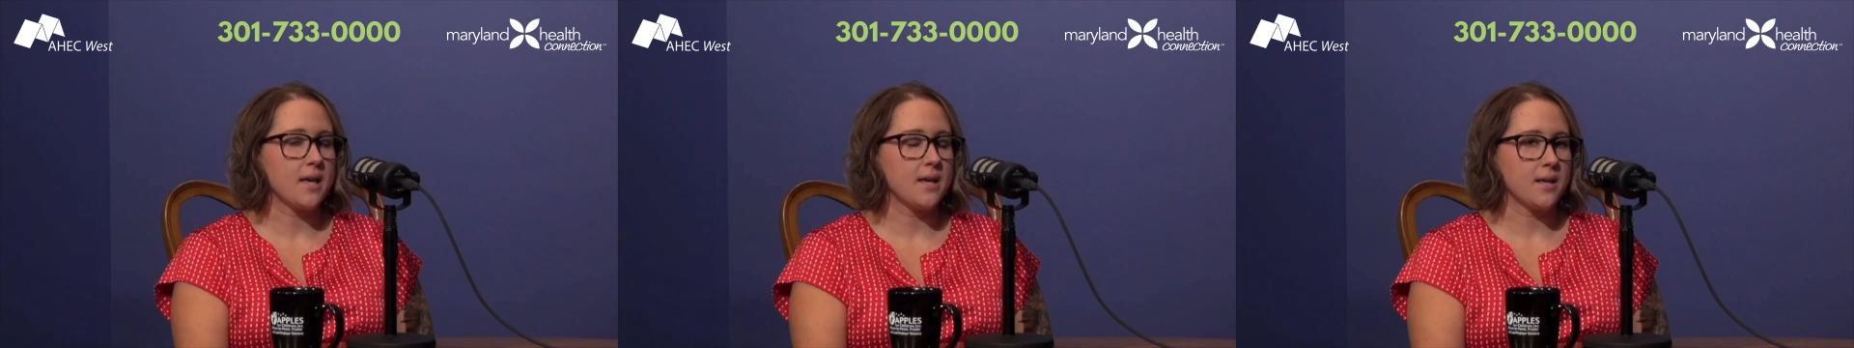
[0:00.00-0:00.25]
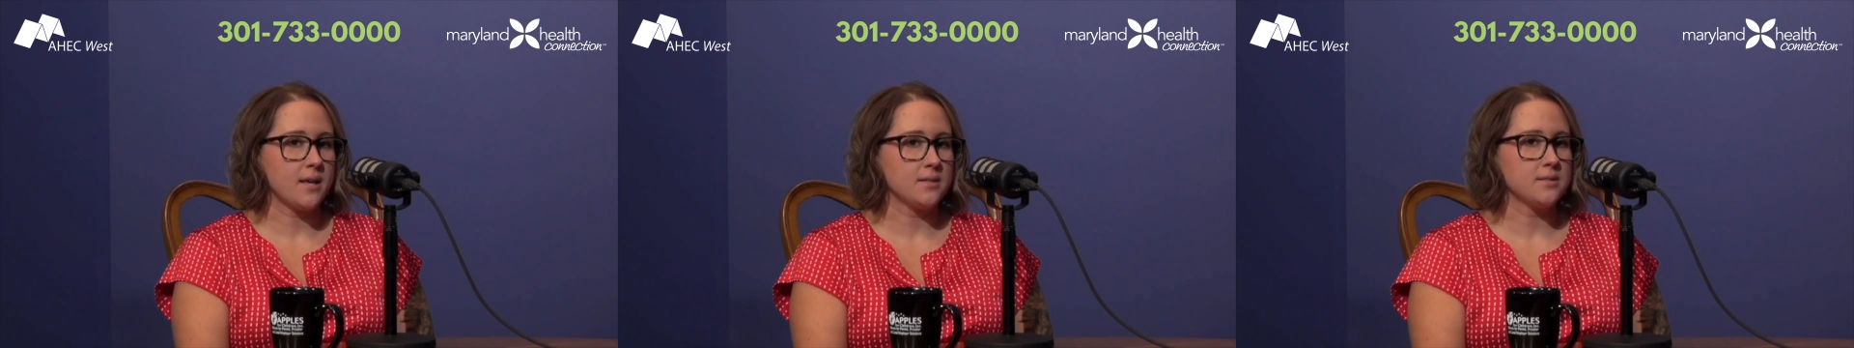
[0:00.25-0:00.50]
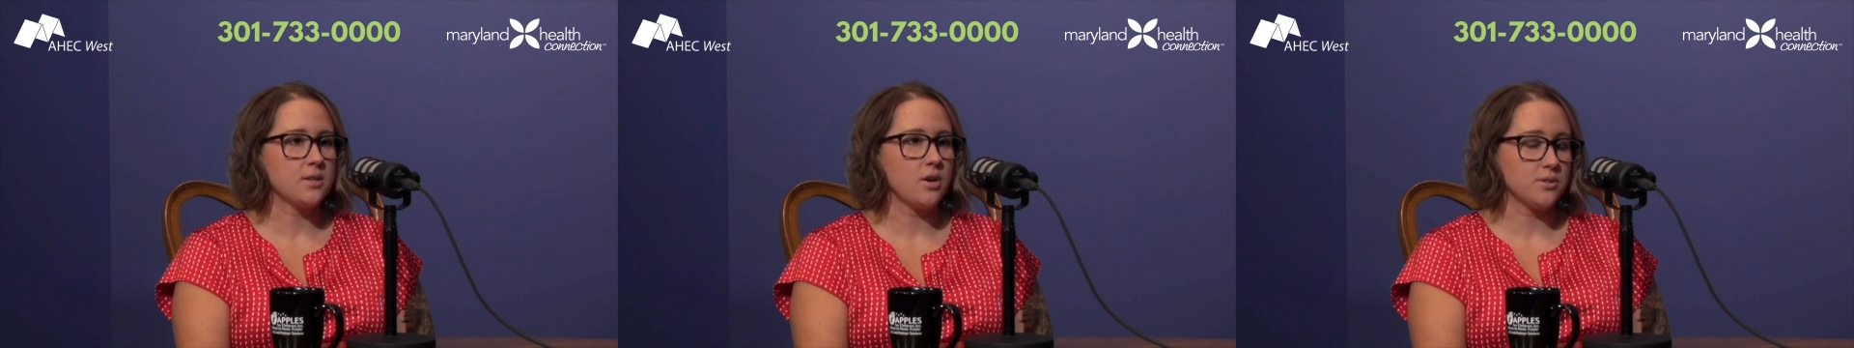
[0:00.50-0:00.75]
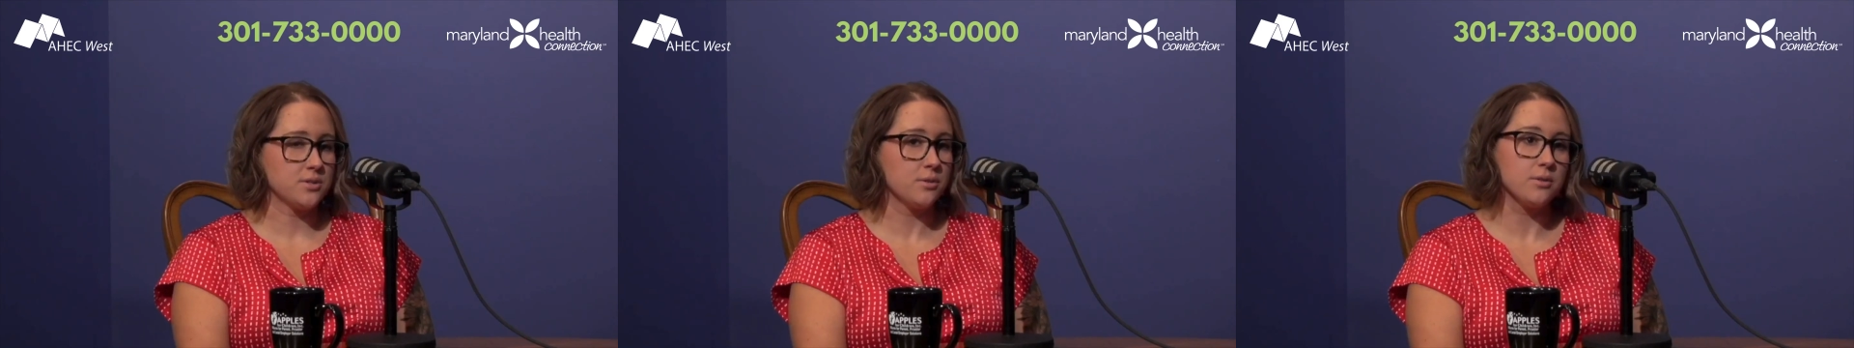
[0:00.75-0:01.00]
and
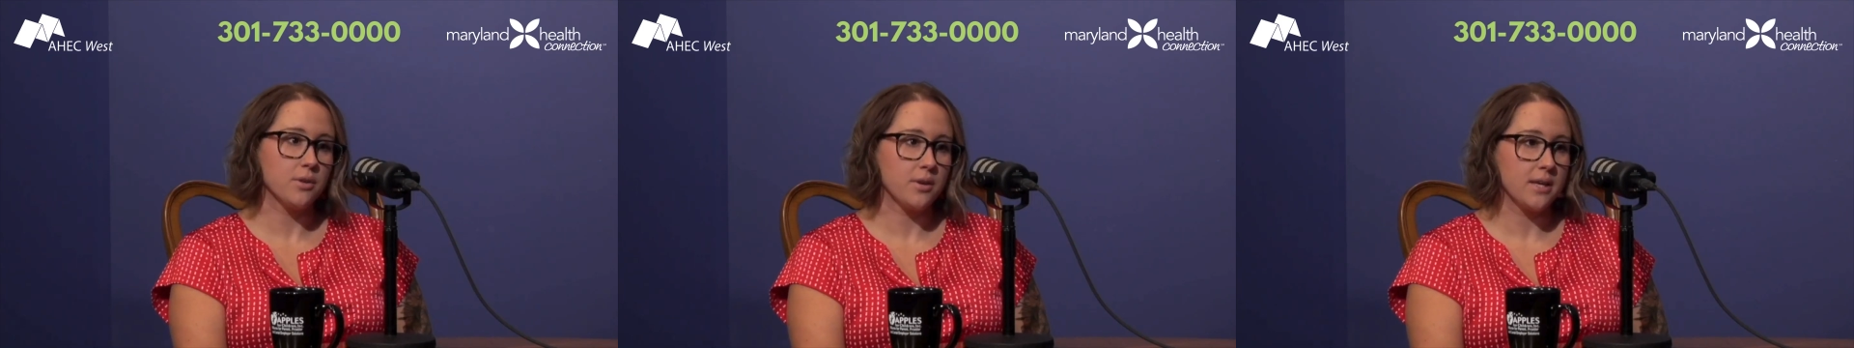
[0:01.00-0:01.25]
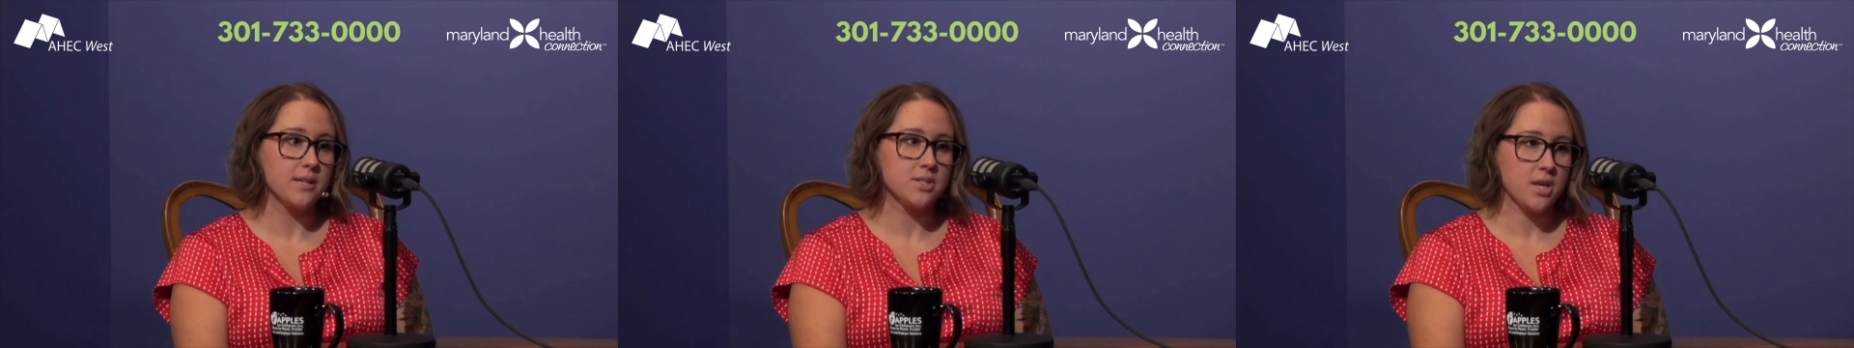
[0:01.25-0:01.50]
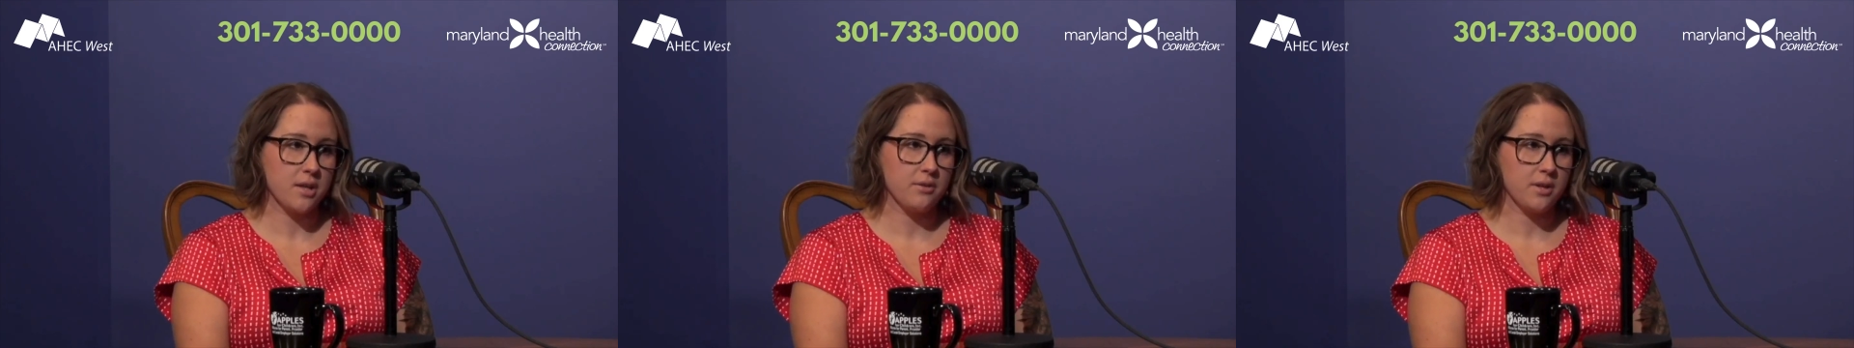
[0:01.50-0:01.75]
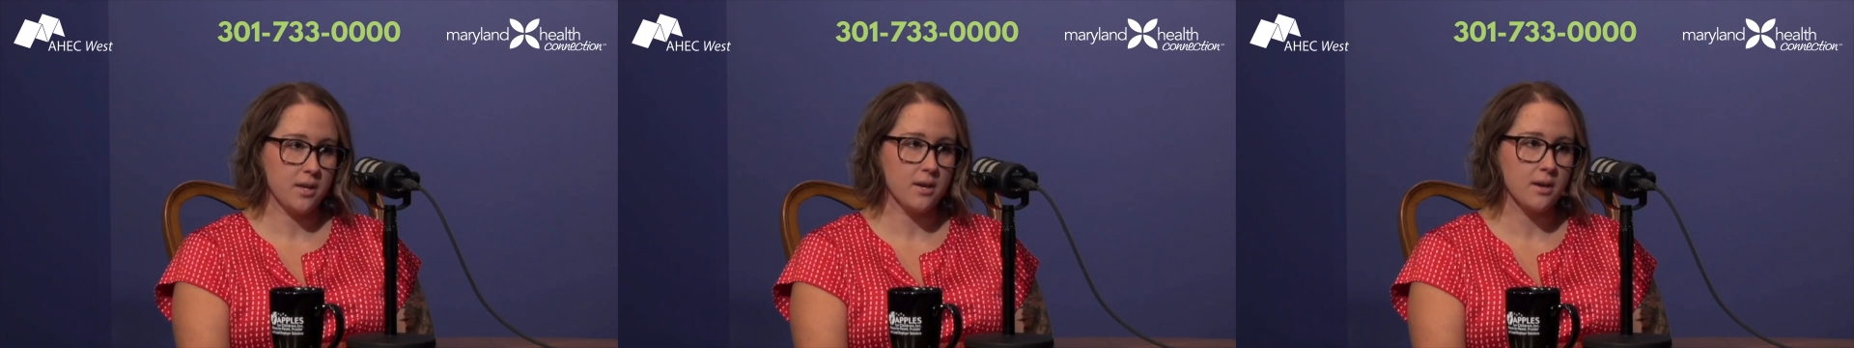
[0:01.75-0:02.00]
also locate
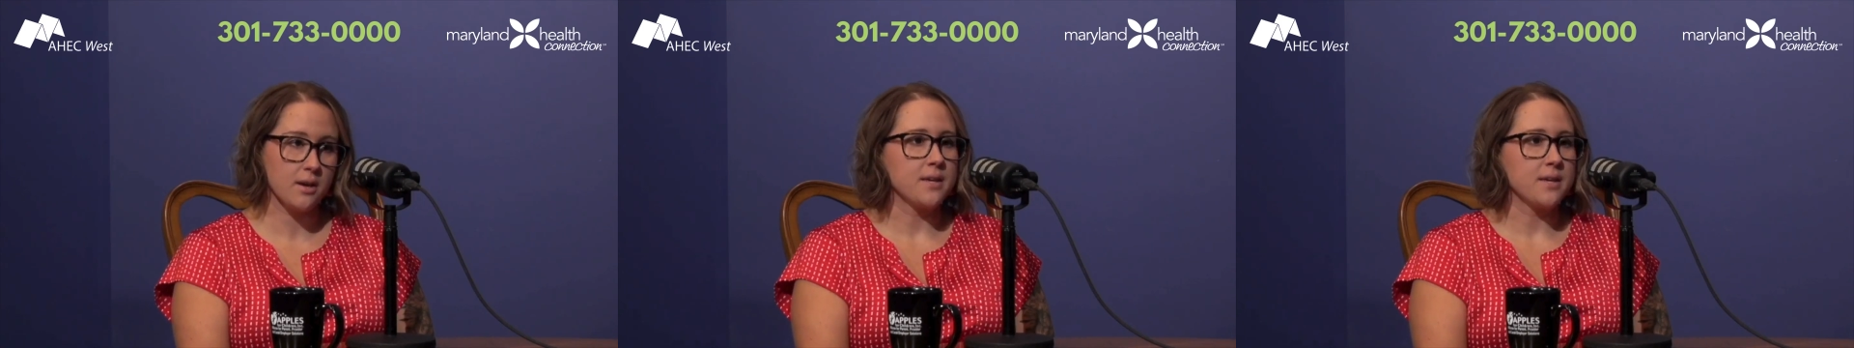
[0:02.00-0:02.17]
childcare